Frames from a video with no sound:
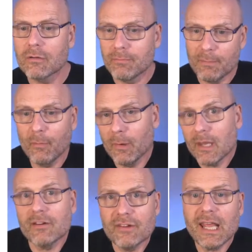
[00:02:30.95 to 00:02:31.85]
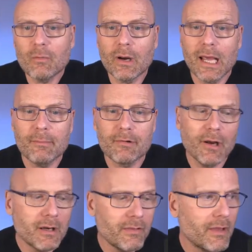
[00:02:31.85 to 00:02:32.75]
people will understand what happened,
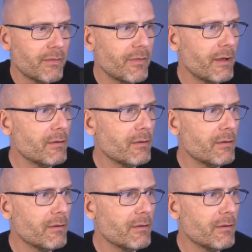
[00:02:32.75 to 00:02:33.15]
right? And then